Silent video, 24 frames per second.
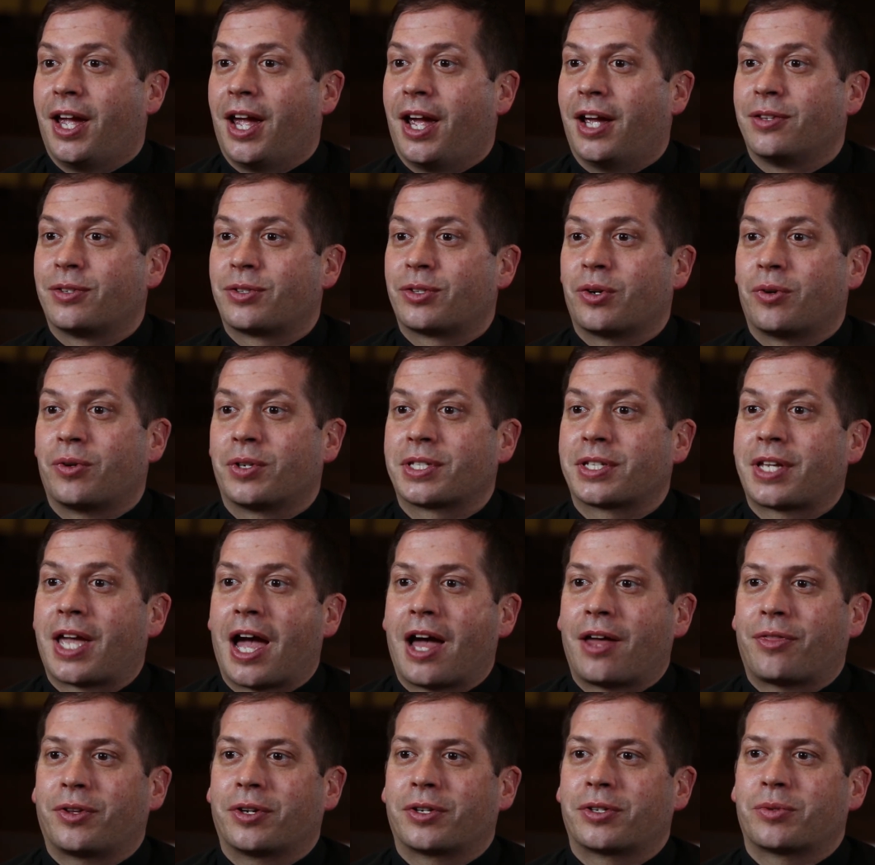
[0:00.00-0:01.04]
And so, as
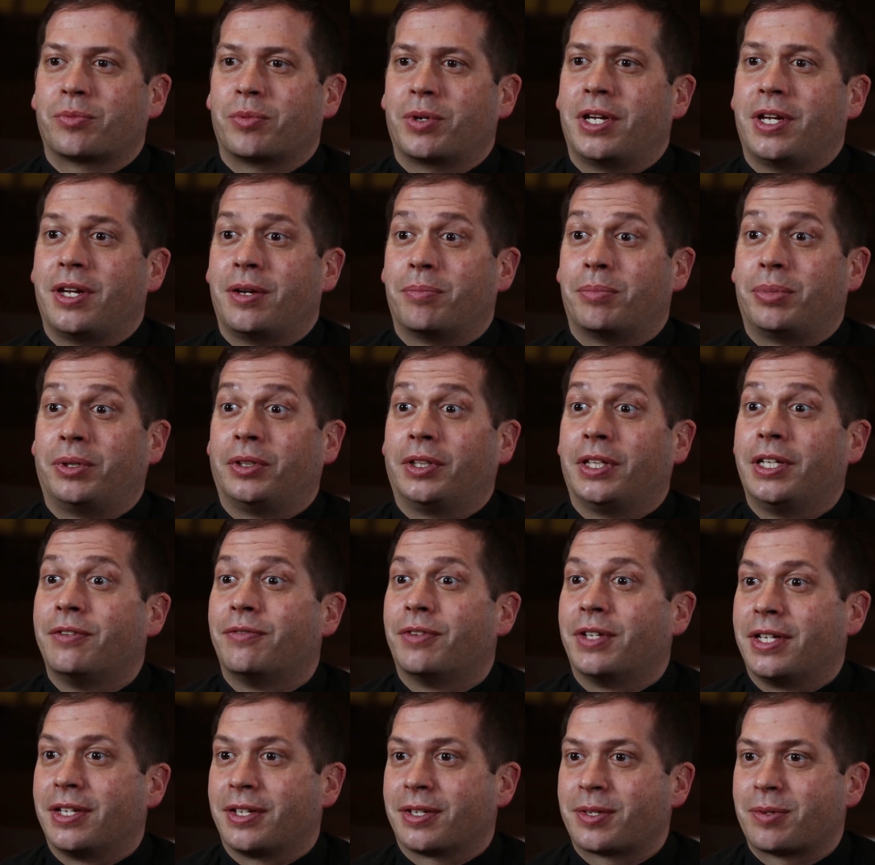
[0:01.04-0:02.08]
Catholics, we
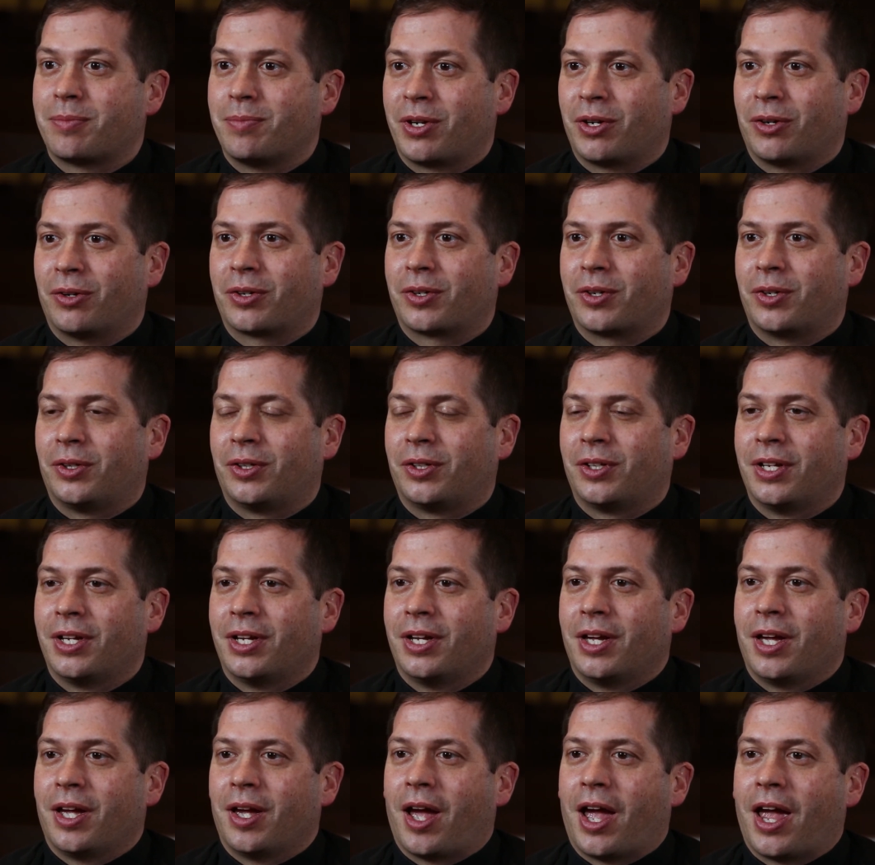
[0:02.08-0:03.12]
believe in this miracle.
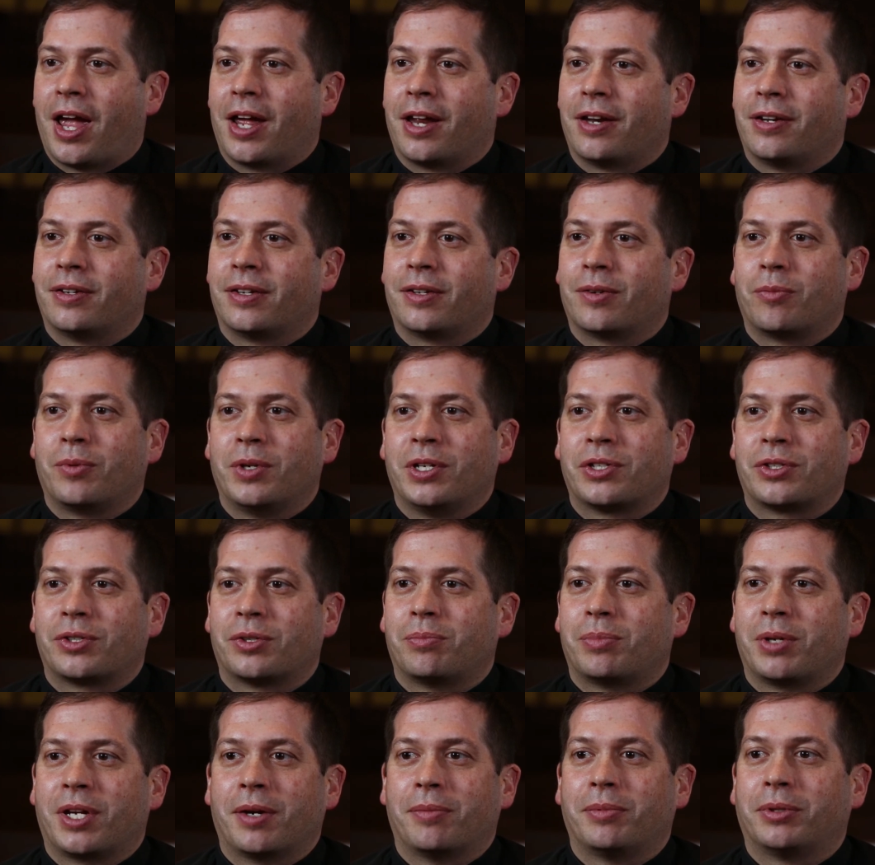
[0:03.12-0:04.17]
And we
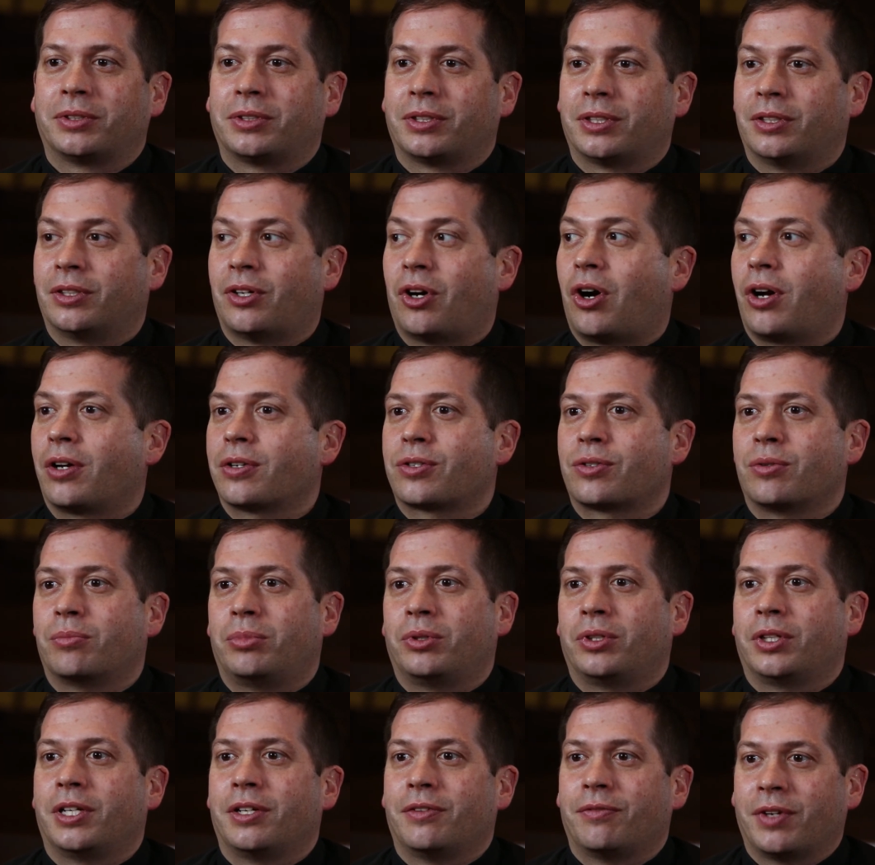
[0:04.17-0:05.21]
should be able to also
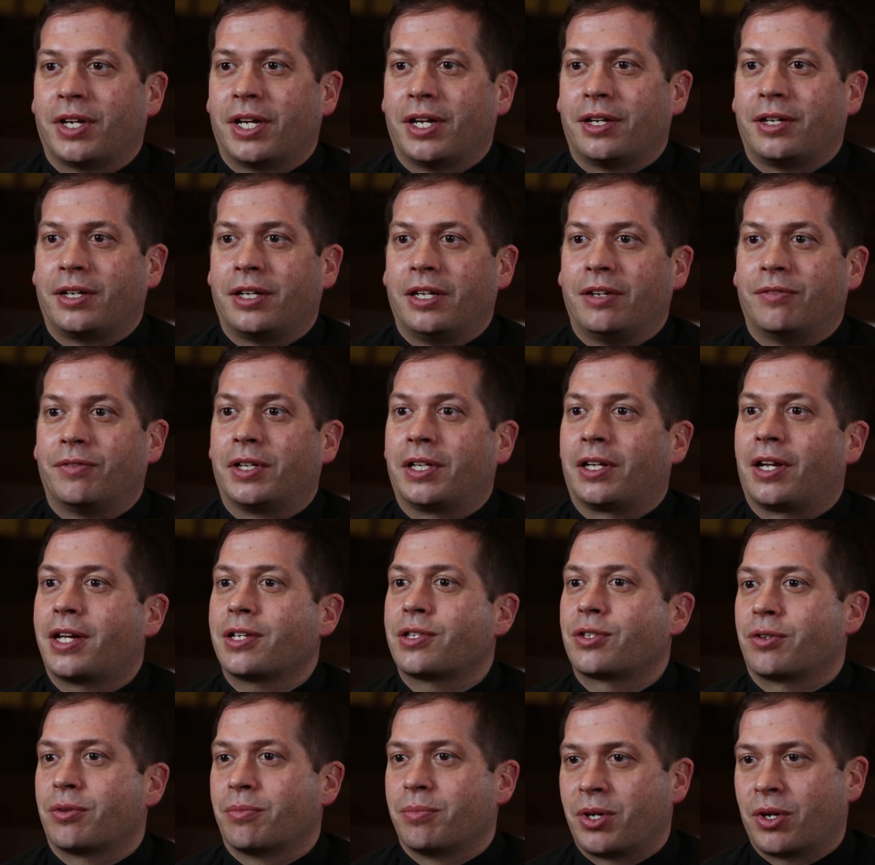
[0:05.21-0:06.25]
believe in even
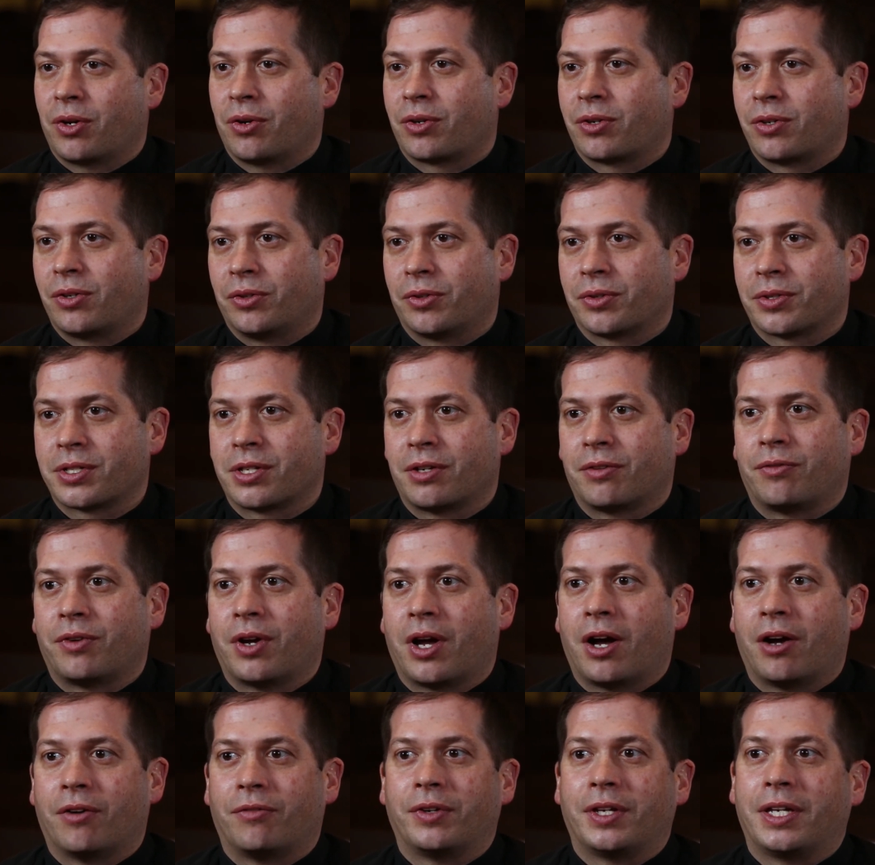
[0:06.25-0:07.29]
lesser miracles of,
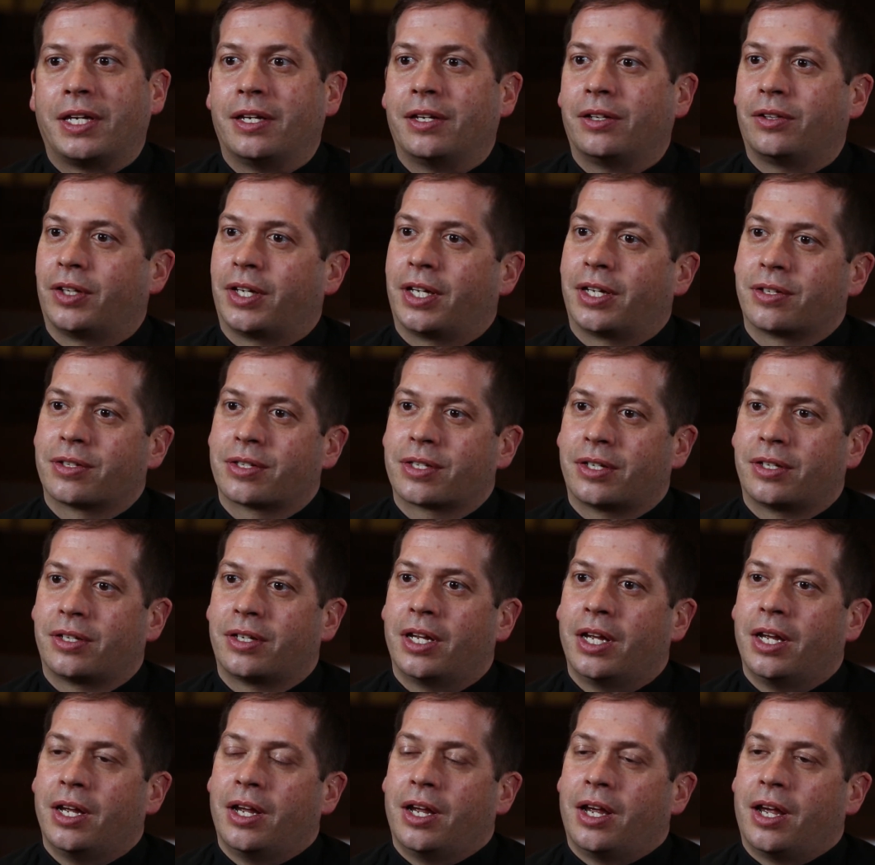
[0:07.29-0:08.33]
of healings and,
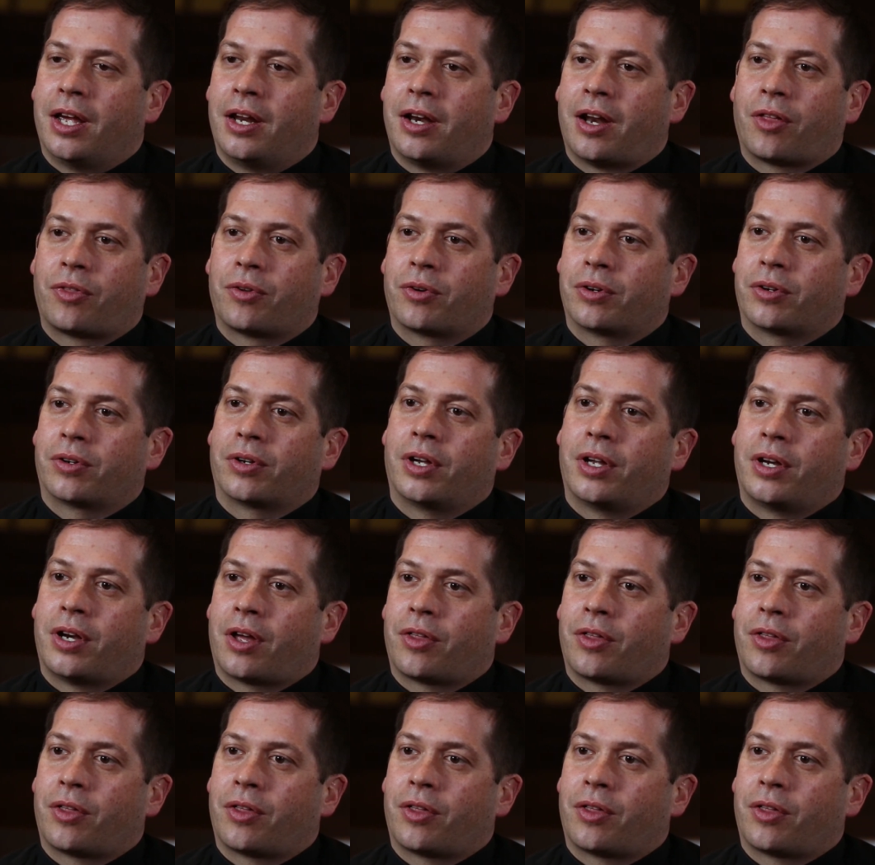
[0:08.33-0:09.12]
and other, and